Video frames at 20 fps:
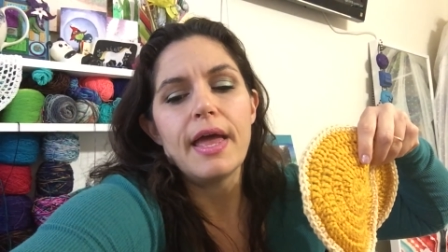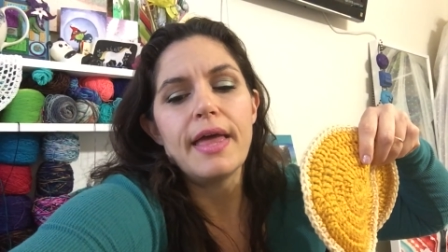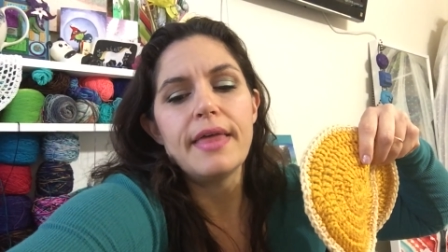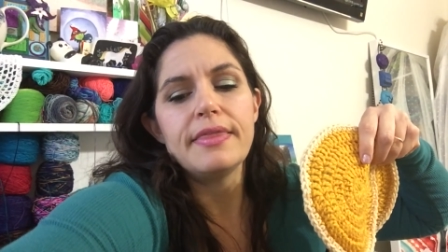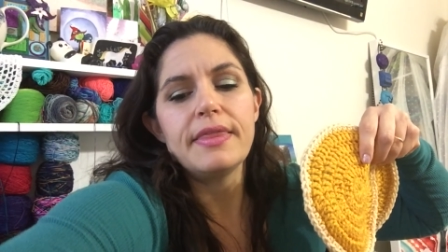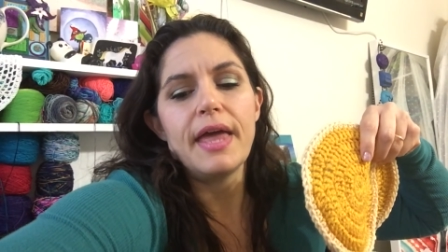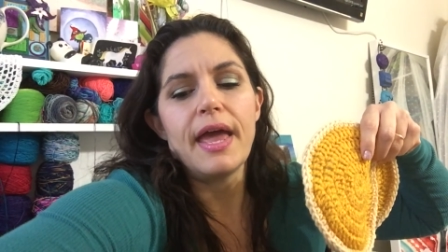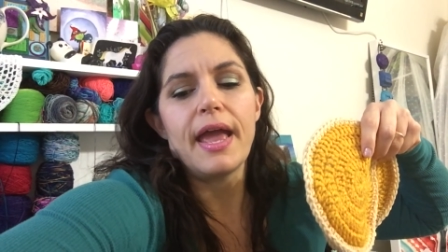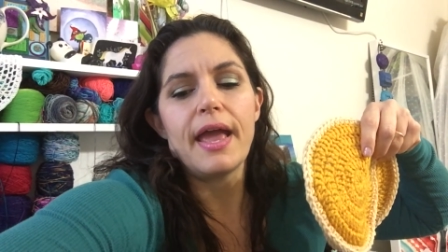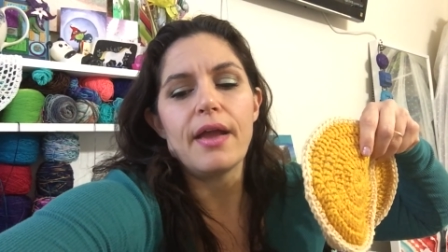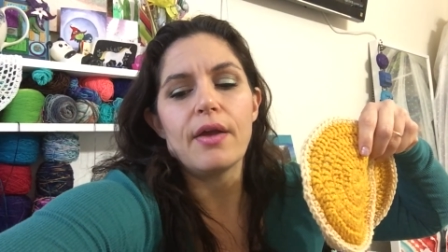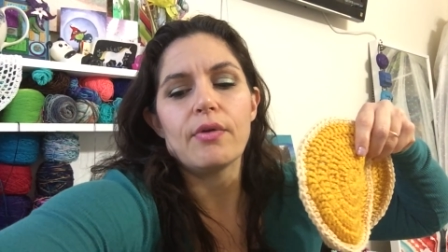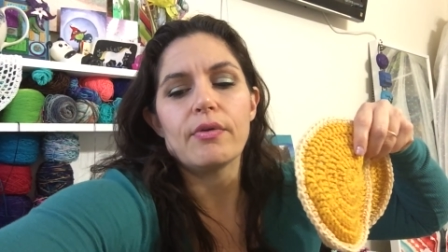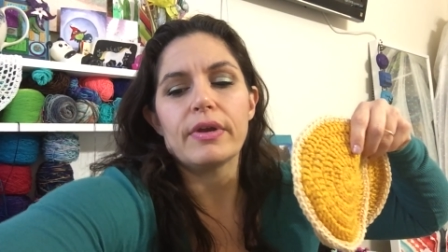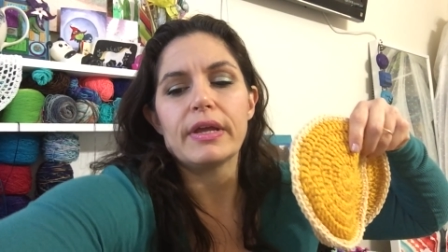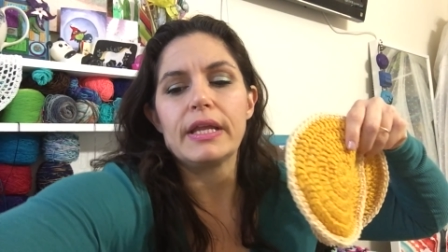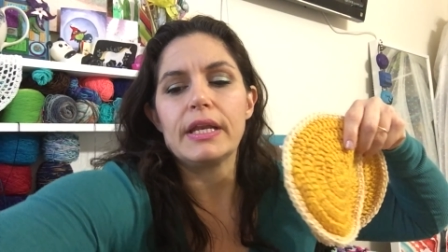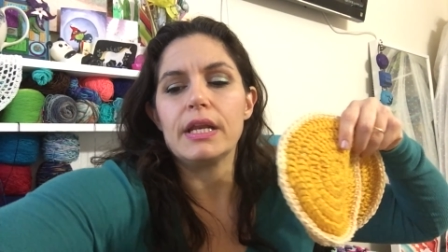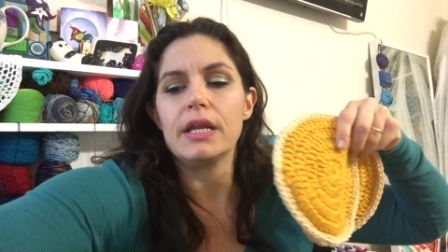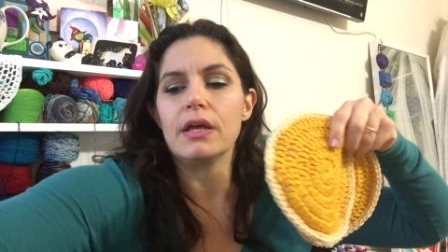and the
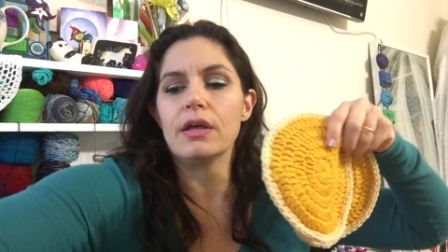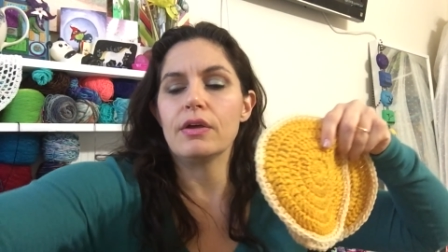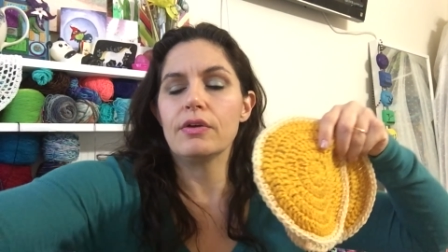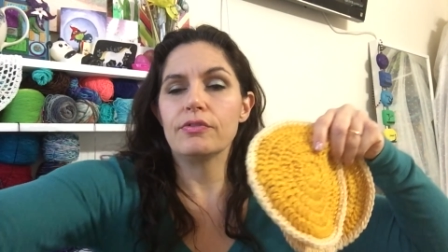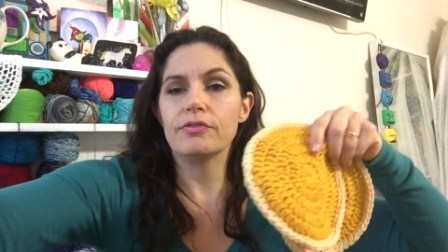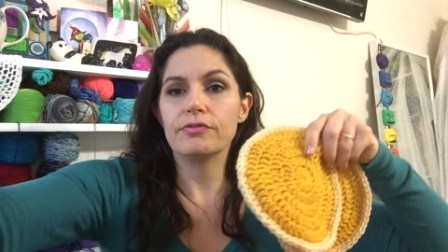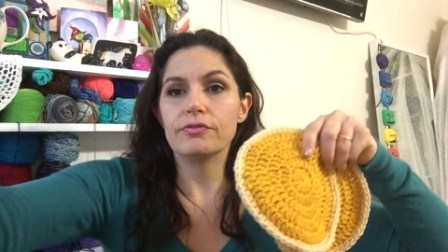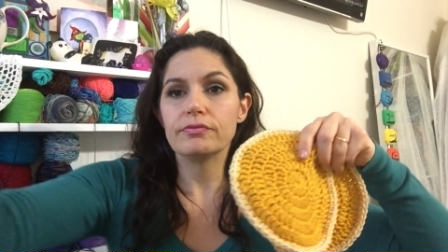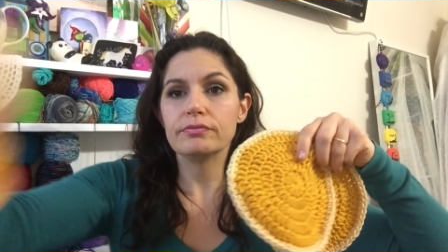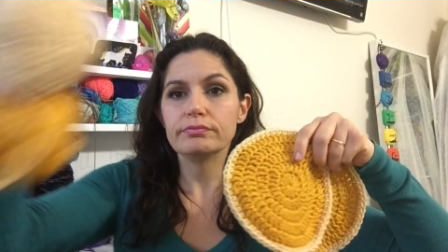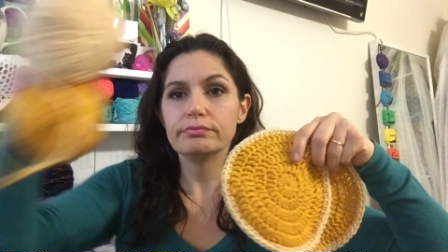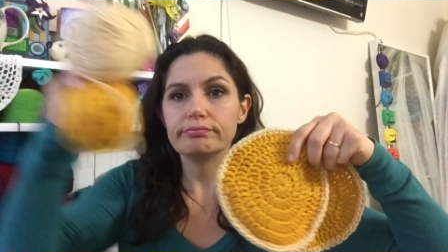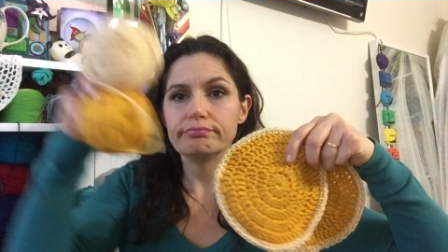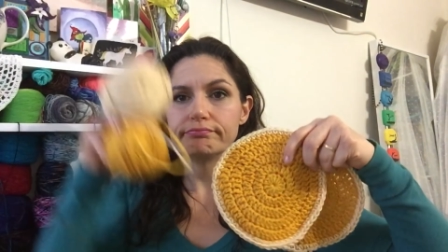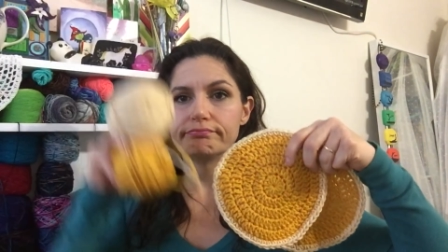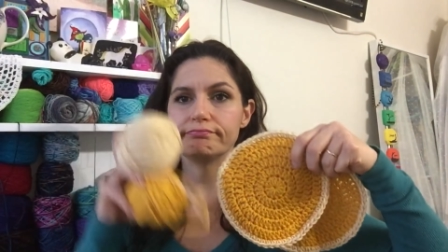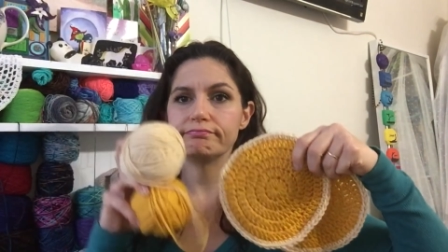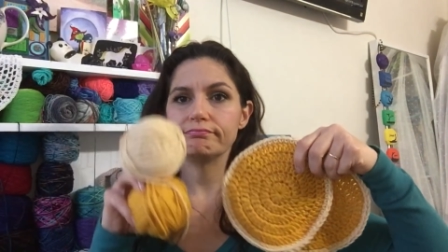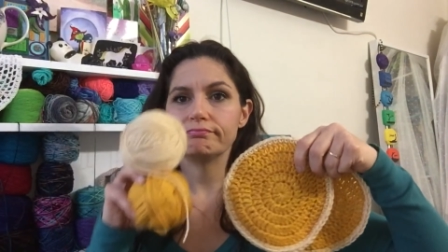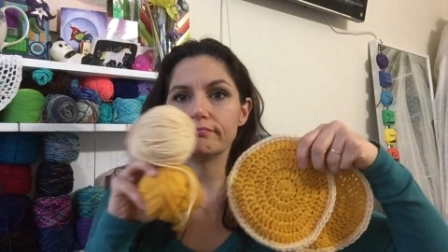Aran
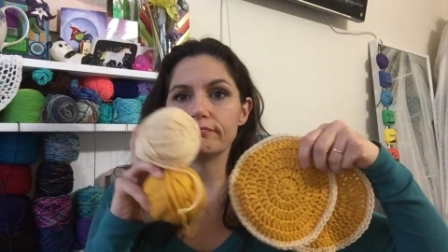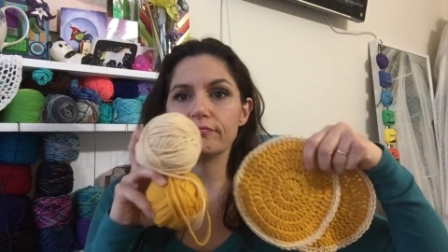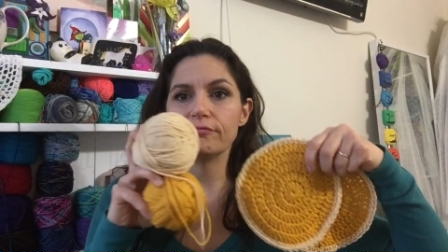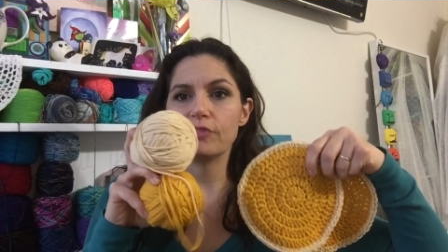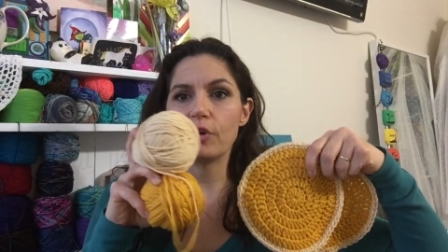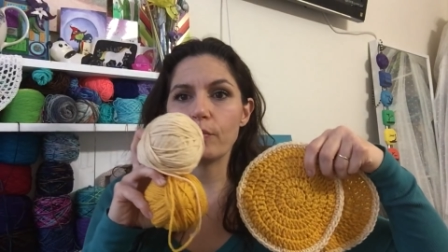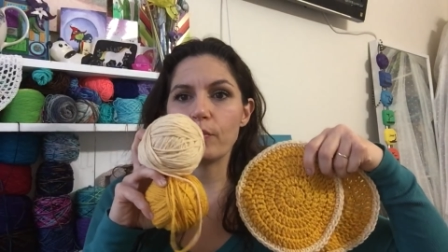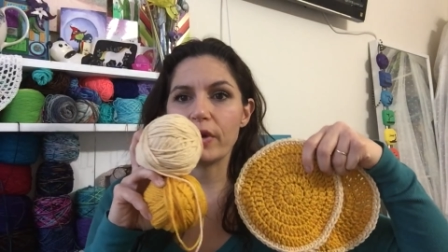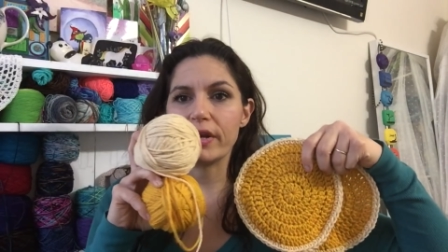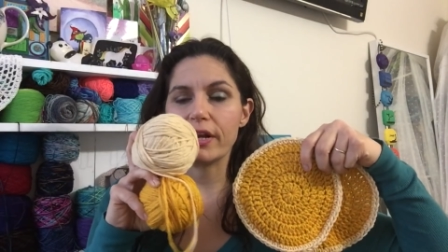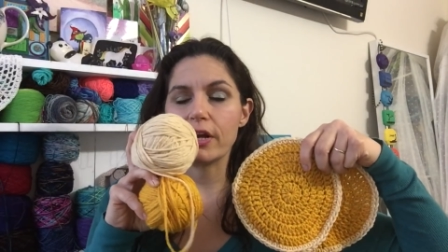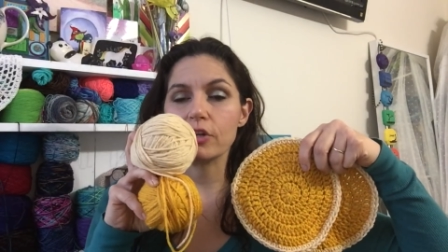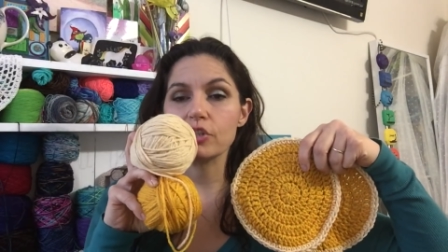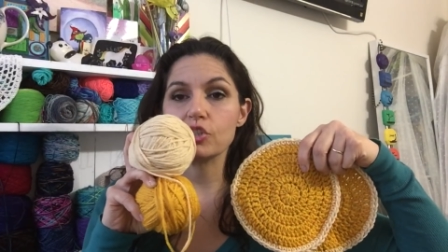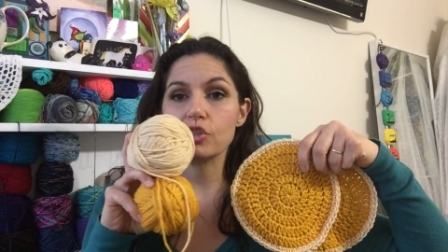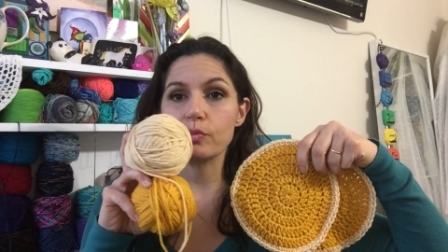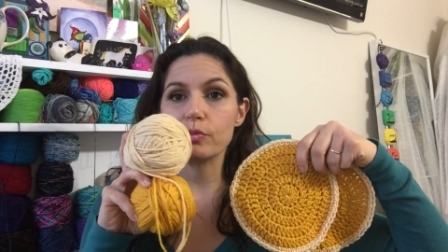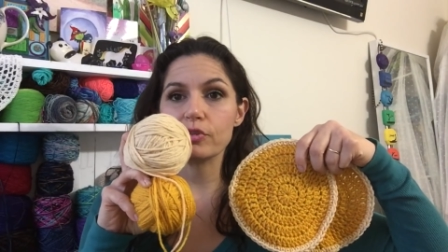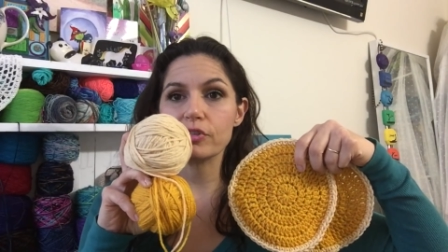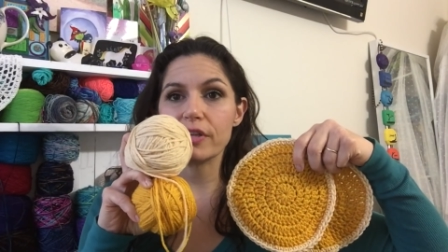from Red Heart
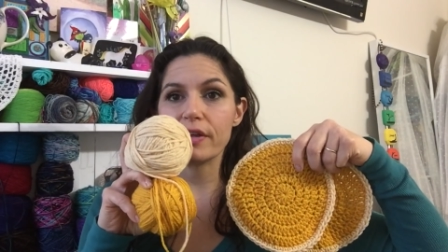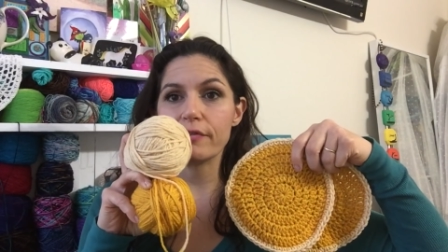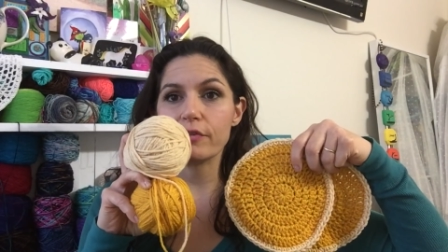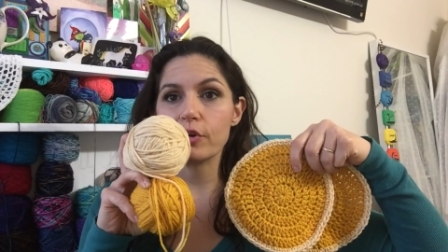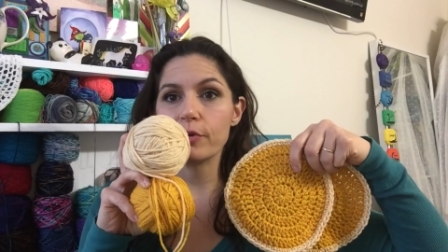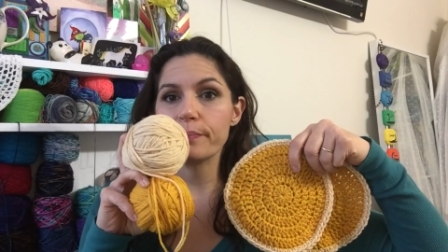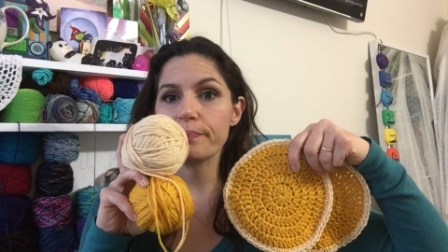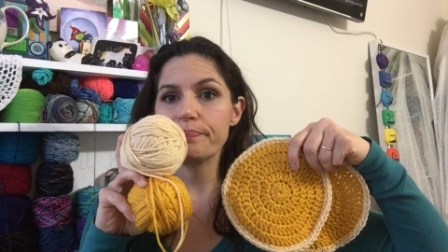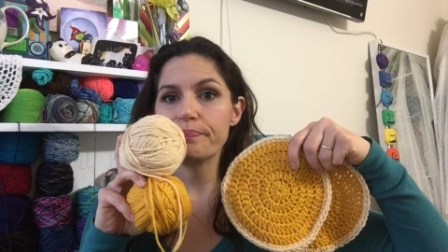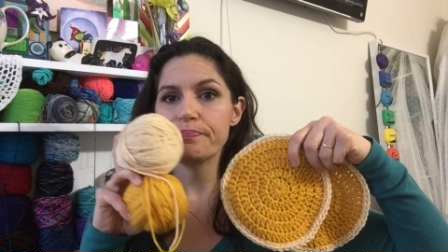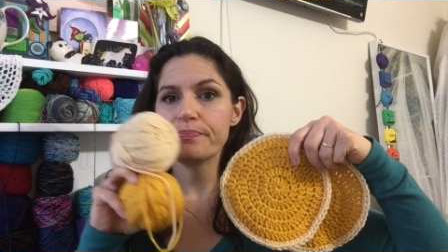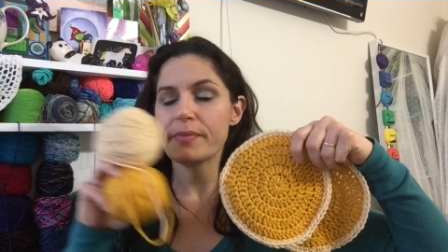Super Saver.